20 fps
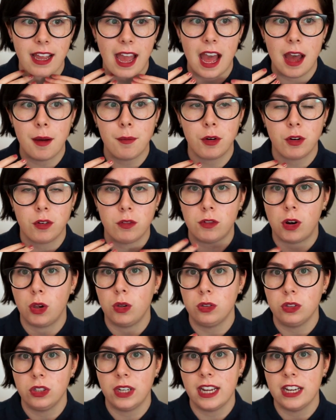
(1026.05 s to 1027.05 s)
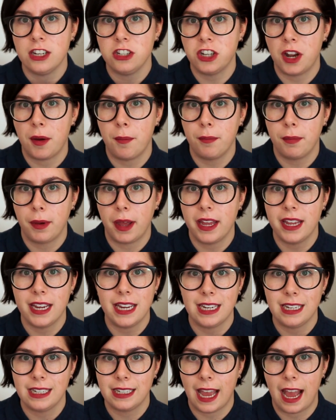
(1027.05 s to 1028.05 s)
camel roll knit jumper
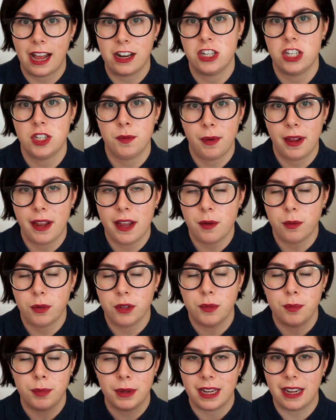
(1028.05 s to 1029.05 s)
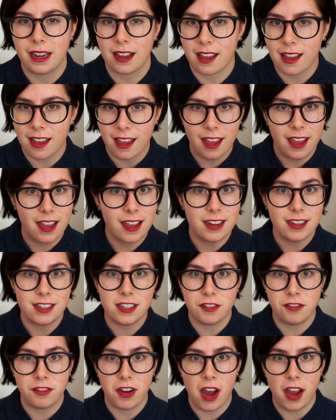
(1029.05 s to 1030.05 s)
in cashmere would be
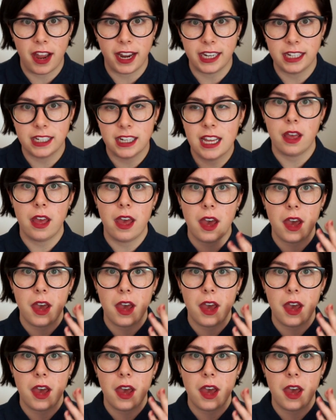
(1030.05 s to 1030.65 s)
divine.